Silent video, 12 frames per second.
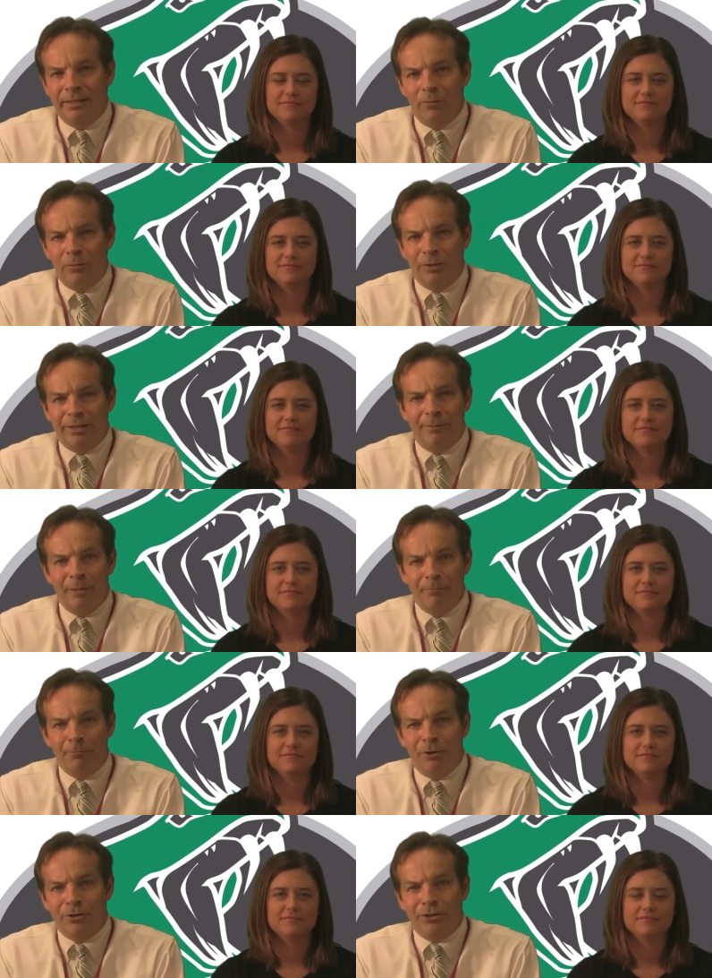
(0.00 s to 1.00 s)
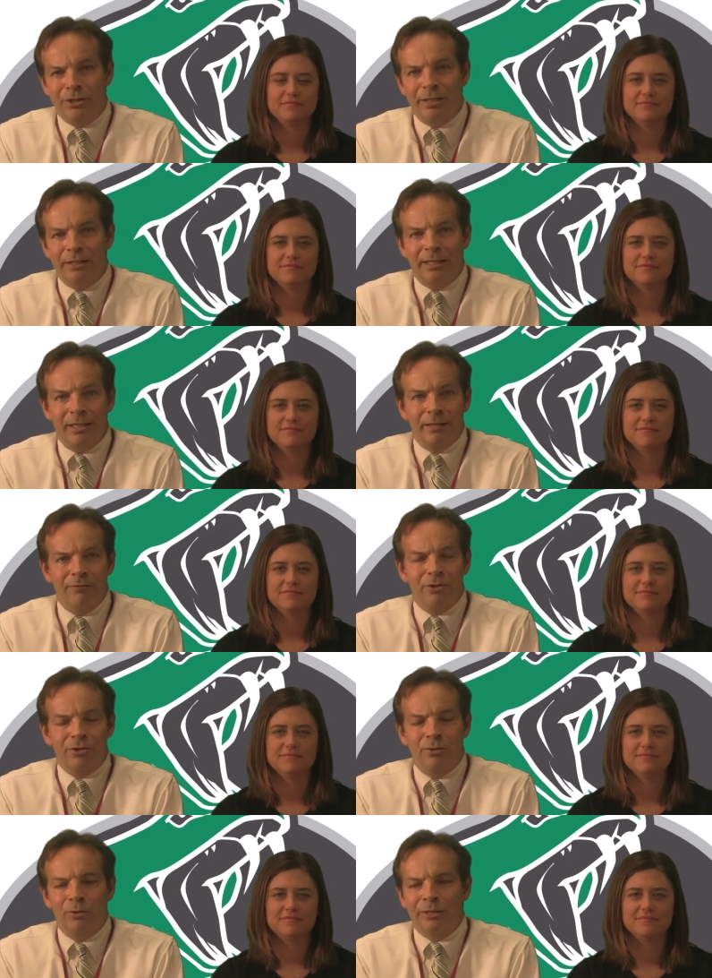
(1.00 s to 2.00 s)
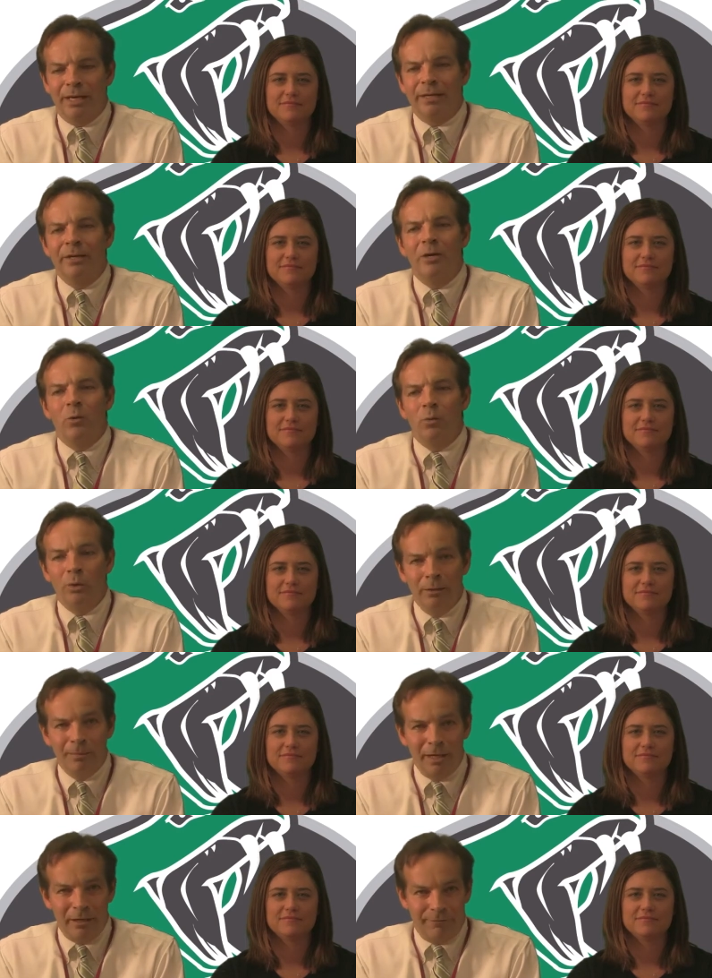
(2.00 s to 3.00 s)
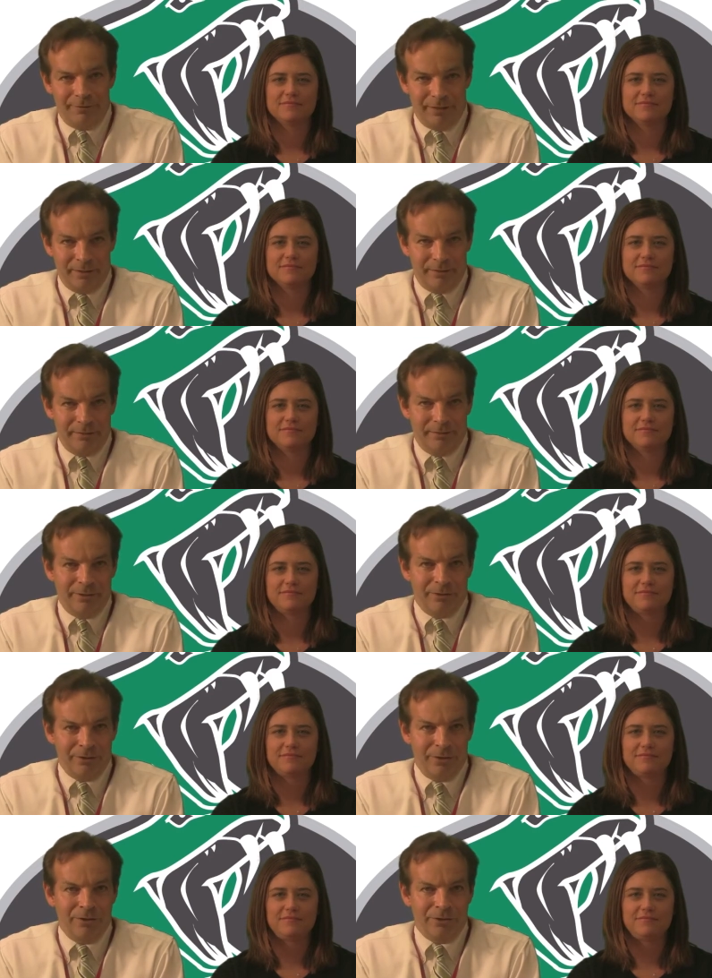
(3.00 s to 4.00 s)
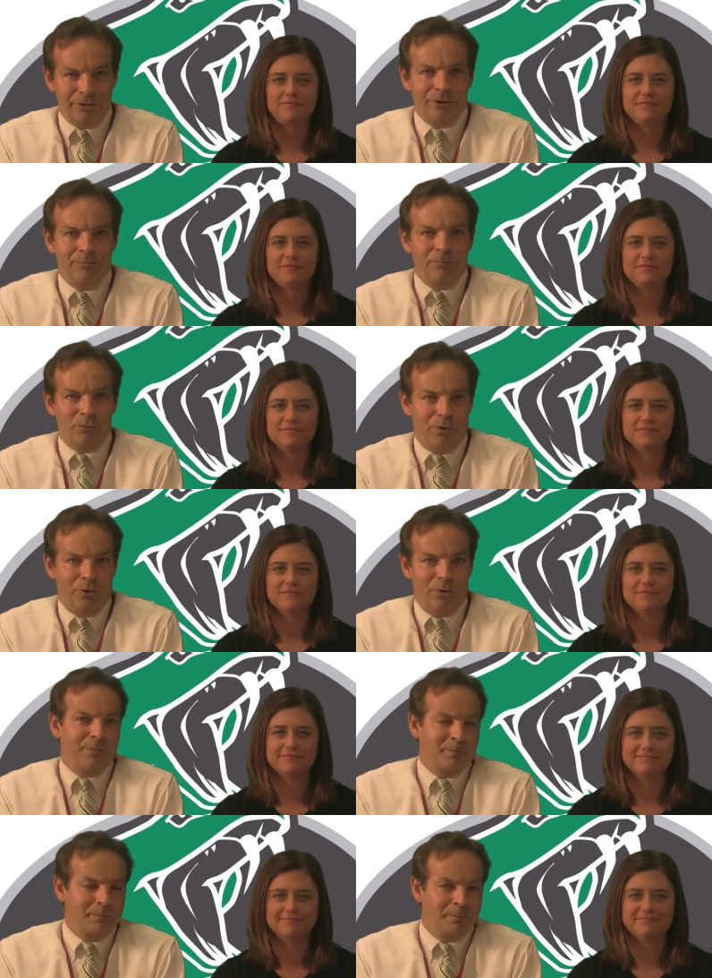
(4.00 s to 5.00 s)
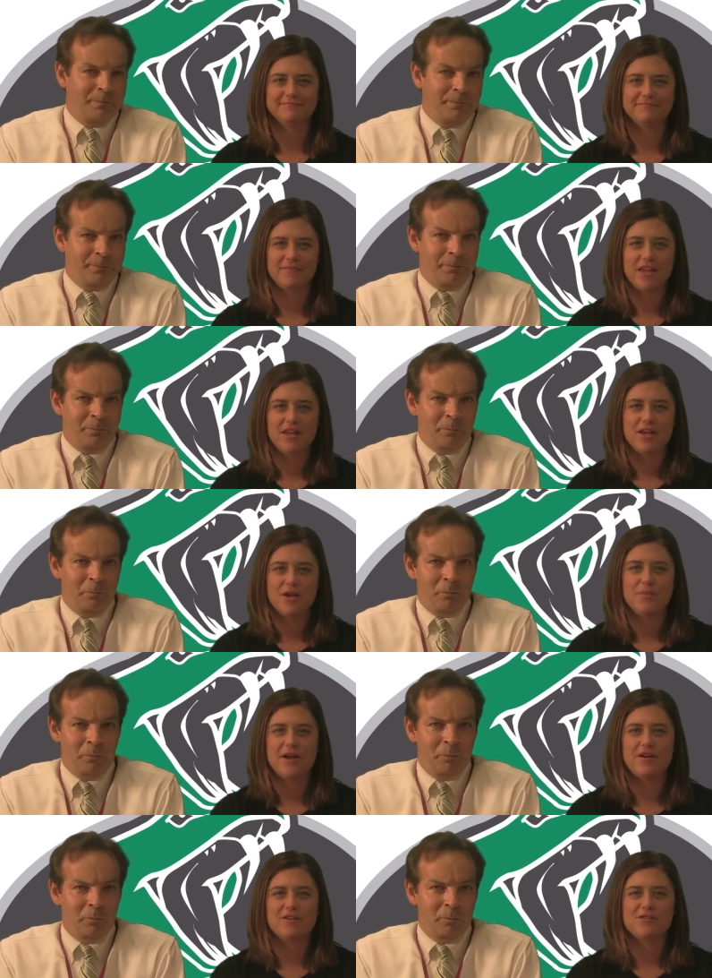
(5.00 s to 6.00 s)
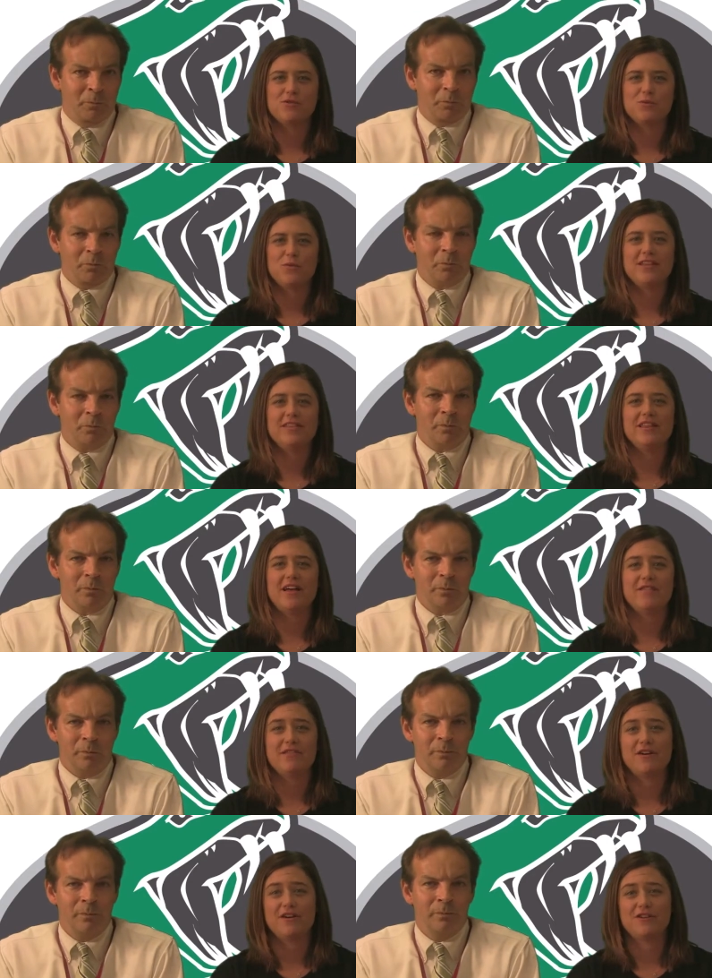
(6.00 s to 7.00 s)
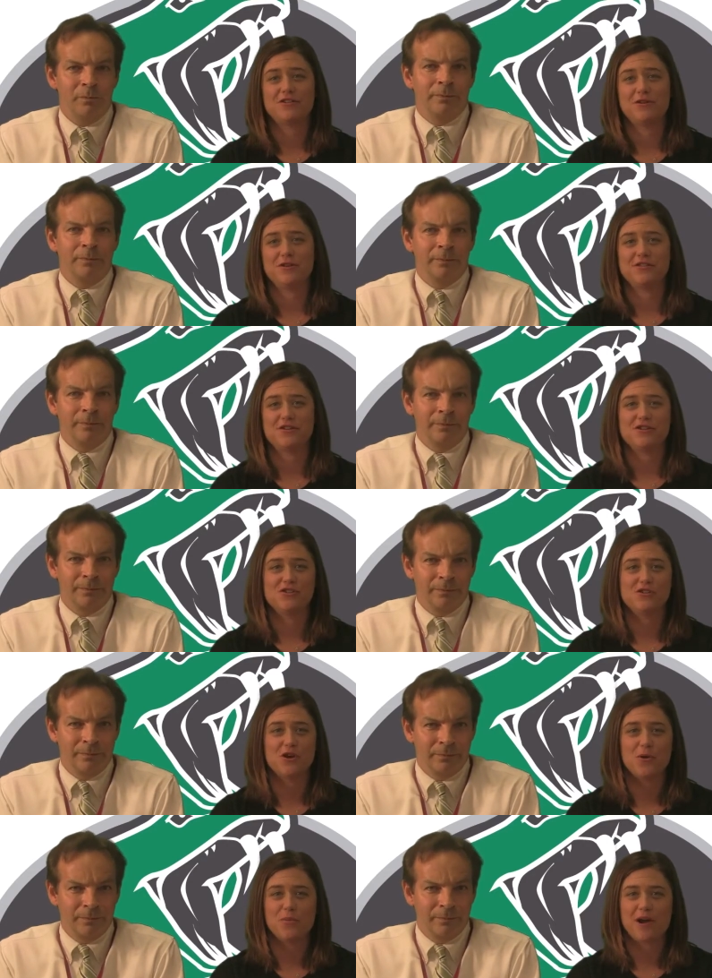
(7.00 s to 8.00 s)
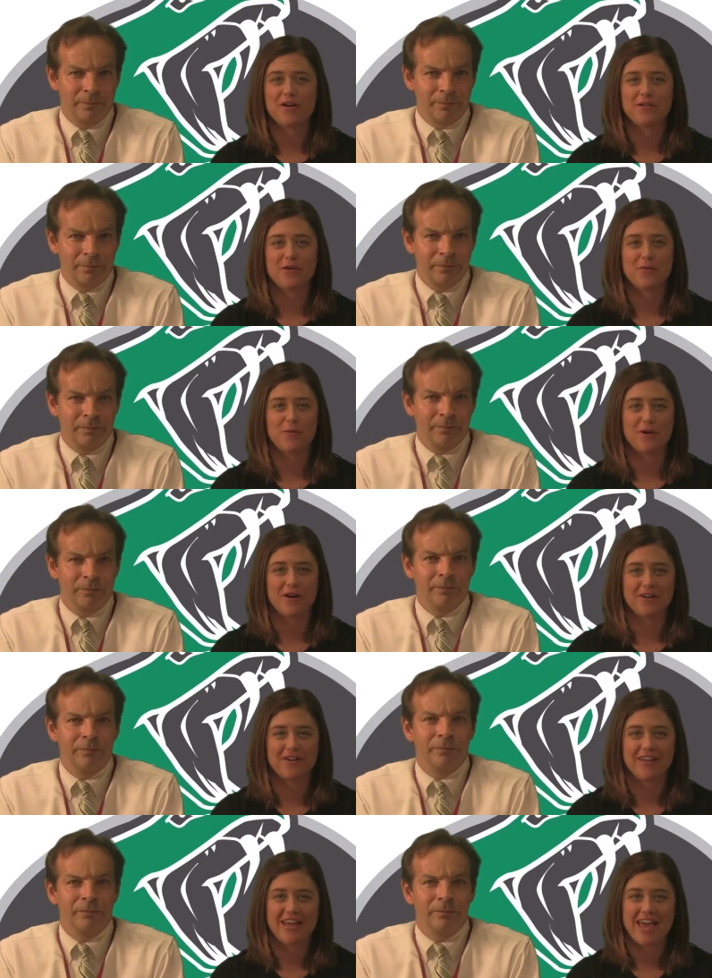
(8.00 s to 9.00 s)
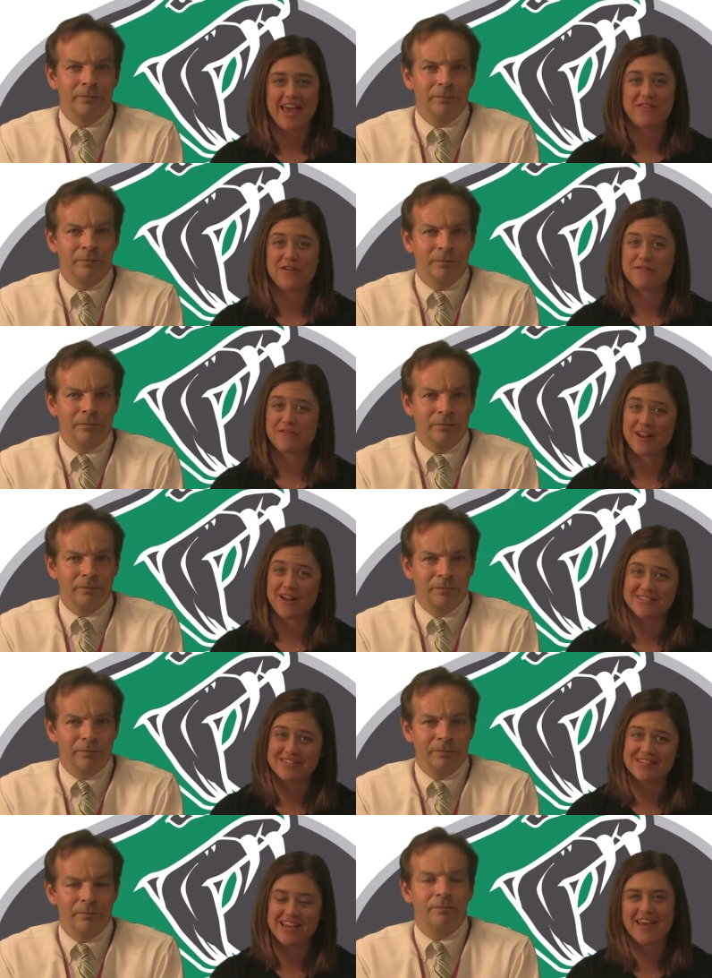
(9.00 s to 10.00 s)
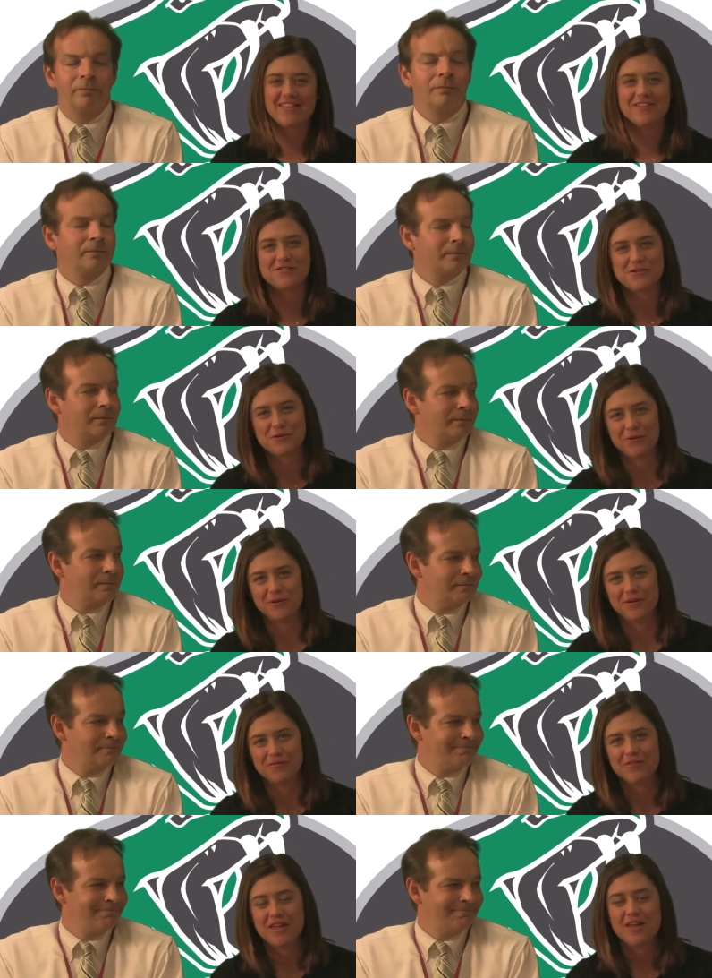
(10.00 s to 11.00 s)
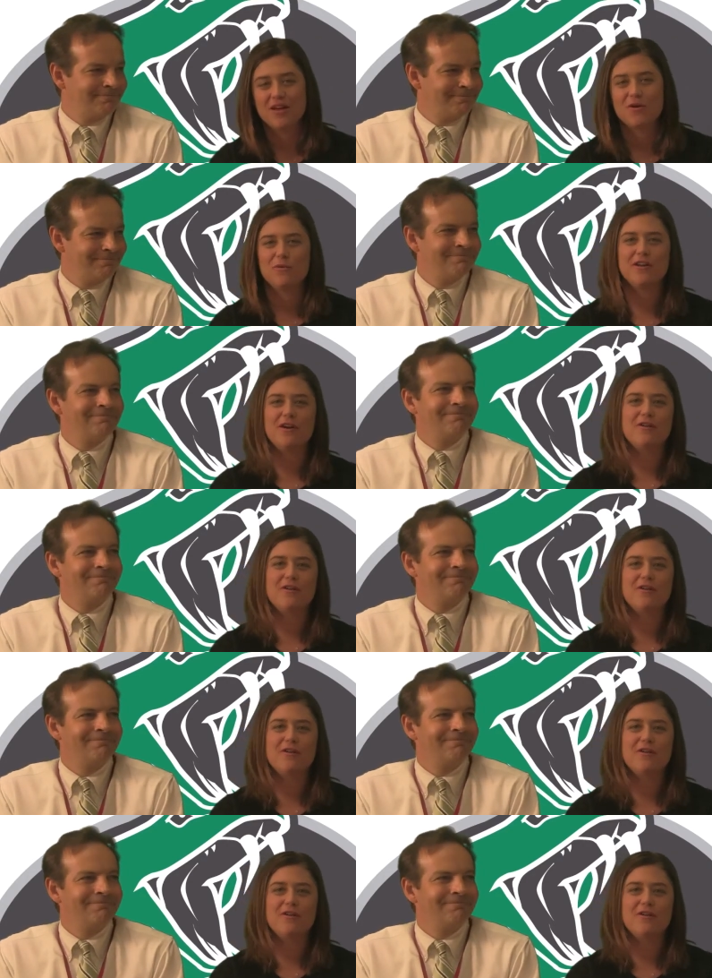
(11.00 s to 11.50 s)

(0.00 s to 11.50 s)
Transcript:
Speaker 1: with them in person at the end of the school day will benefit their long-term growth.
Speaker 2: Parents, we love that our students are so proud of their work and their friends and their school. We know